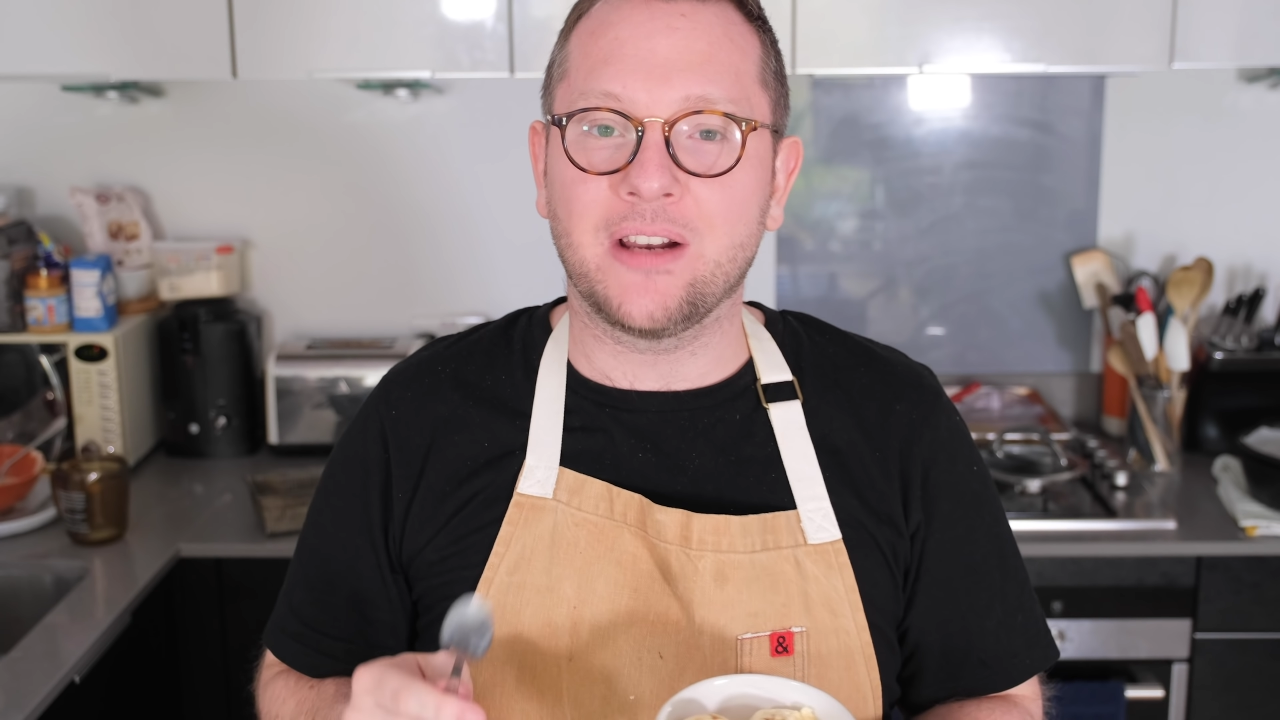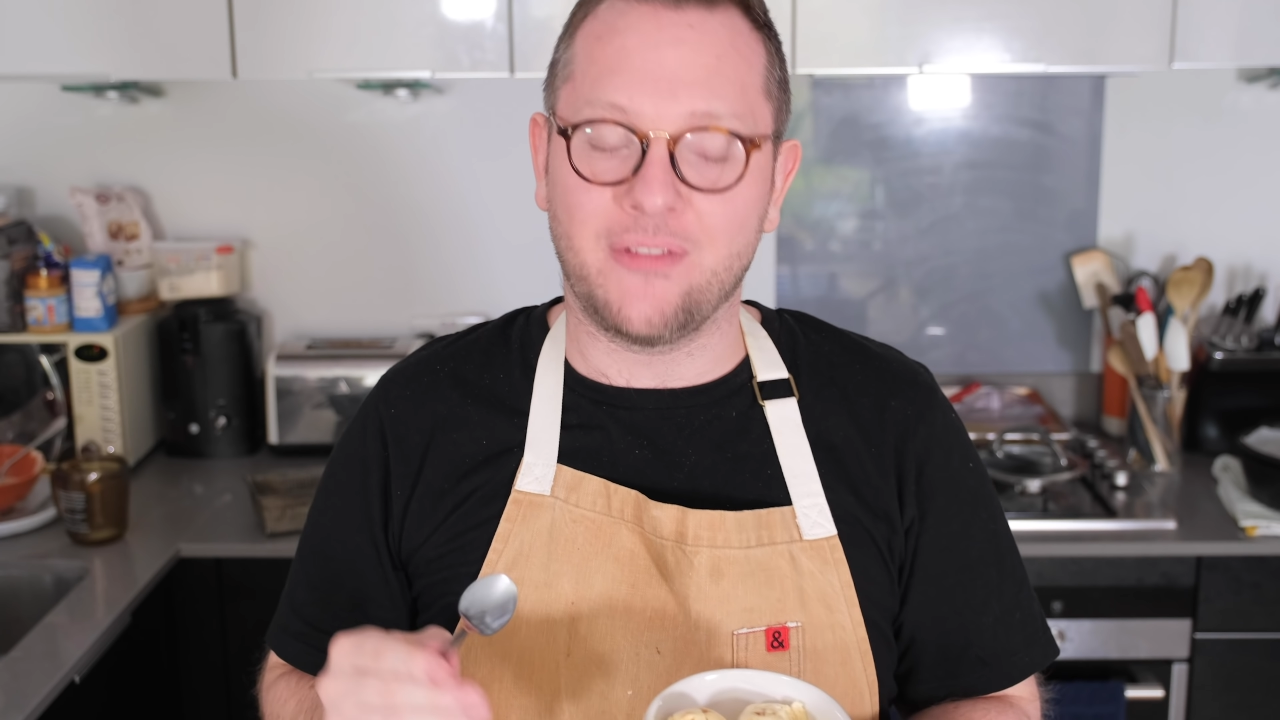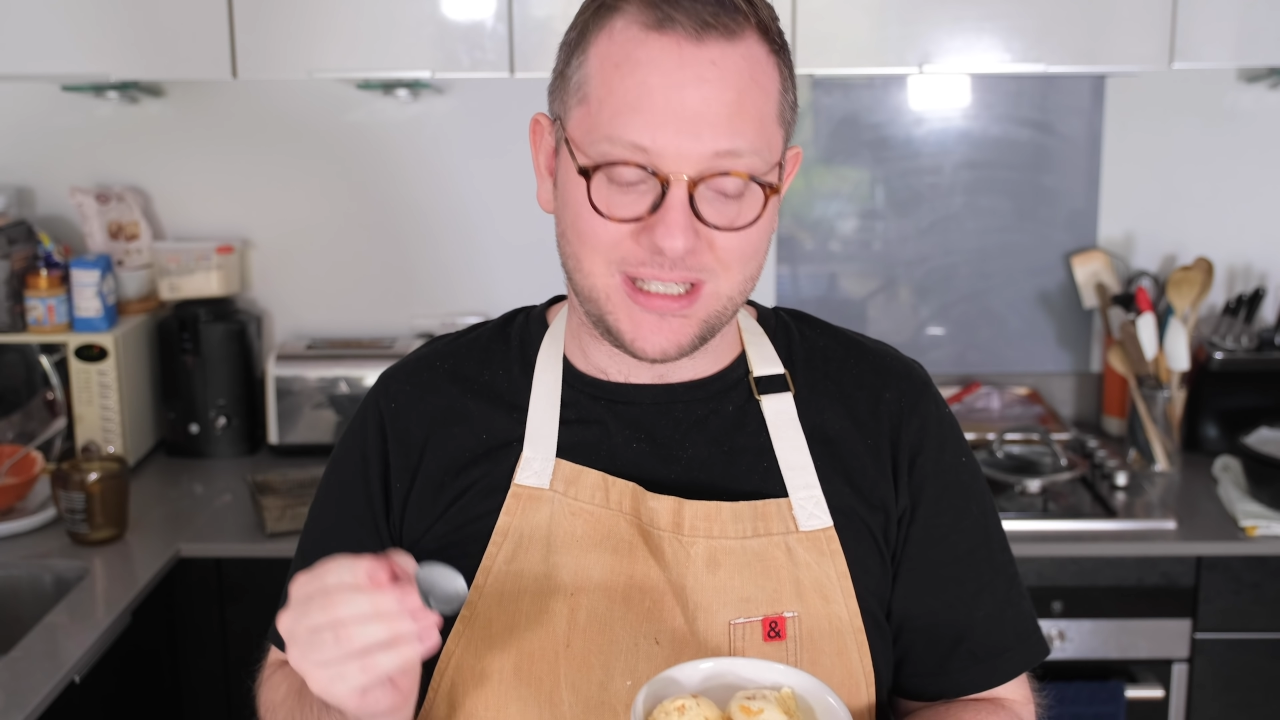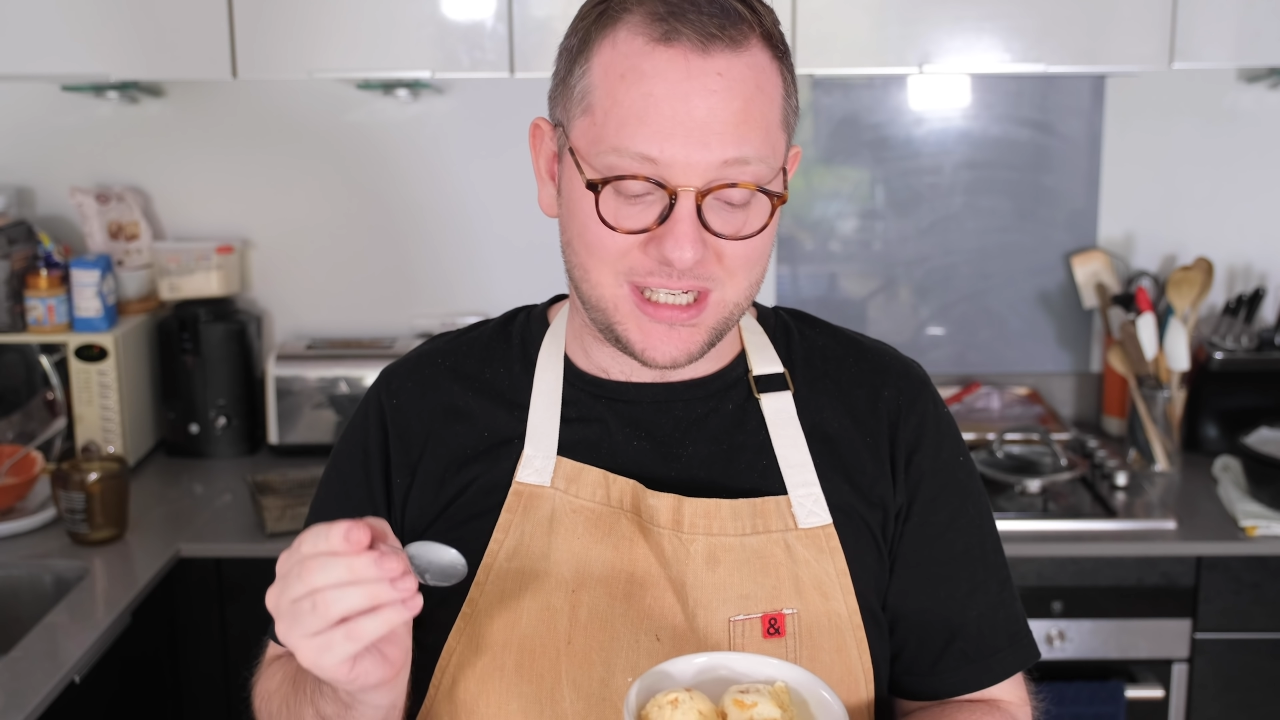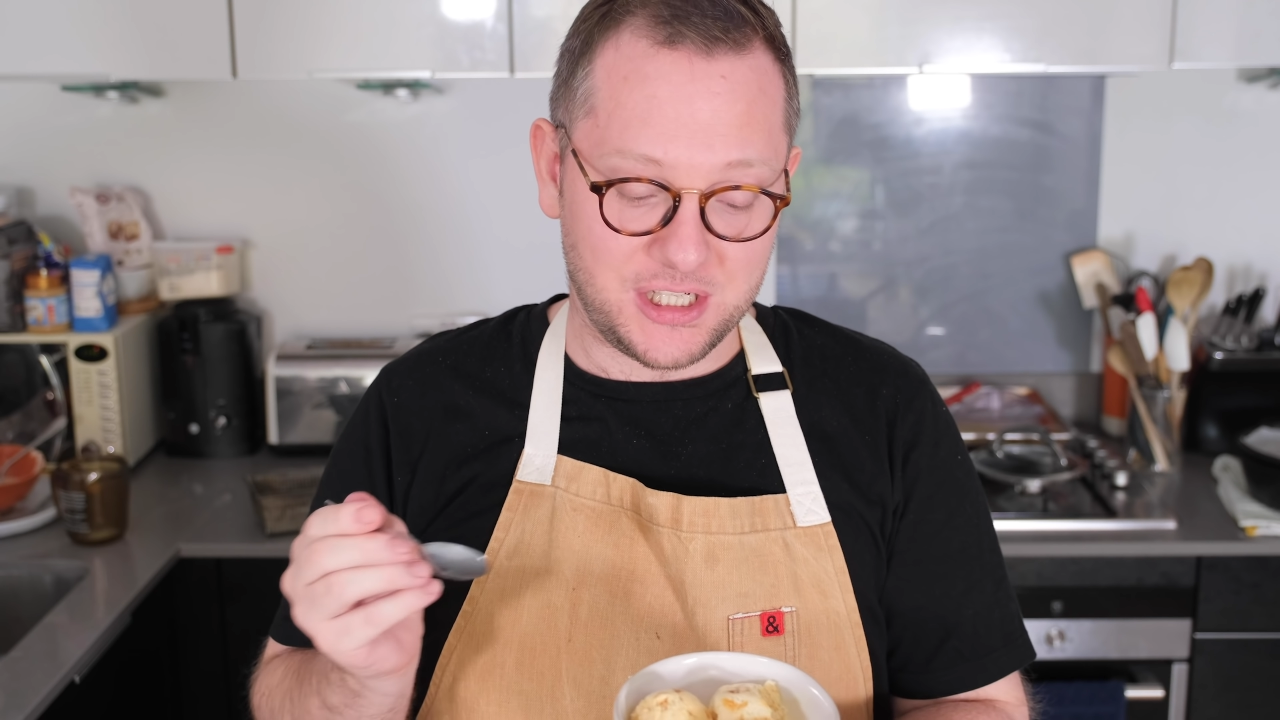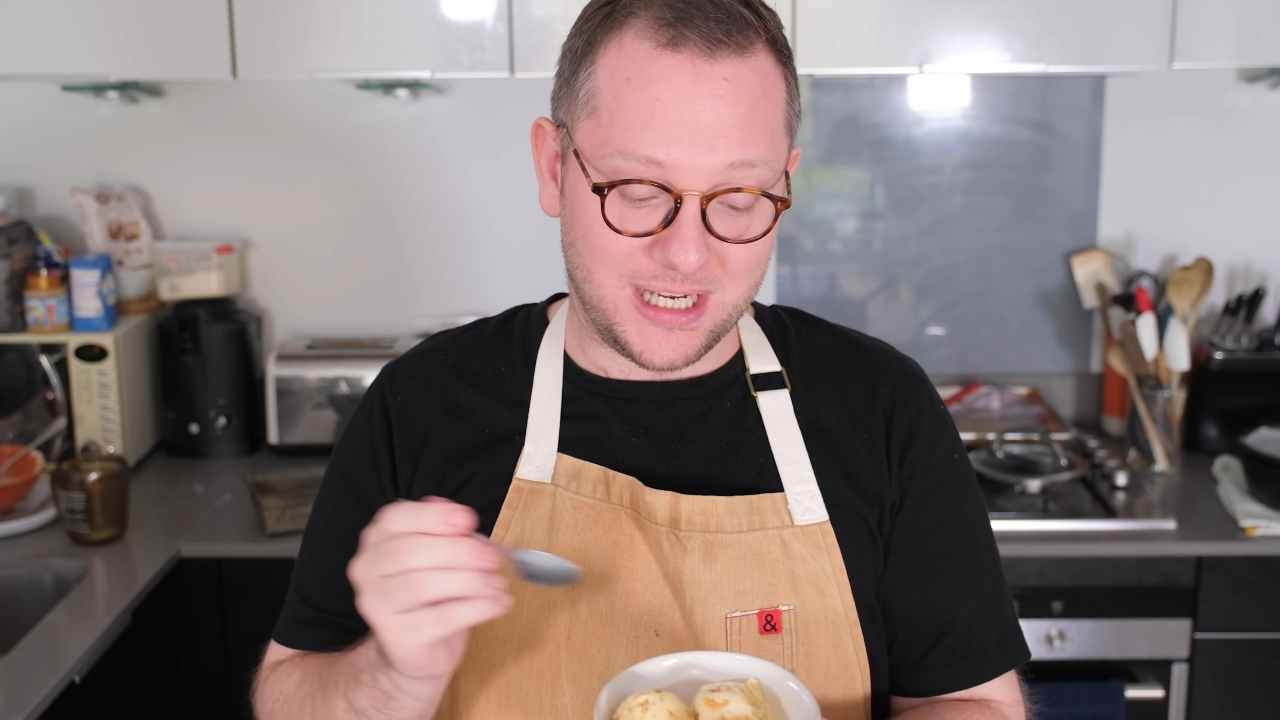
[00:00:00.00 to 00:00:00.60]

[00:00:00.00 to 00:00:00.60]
advantage.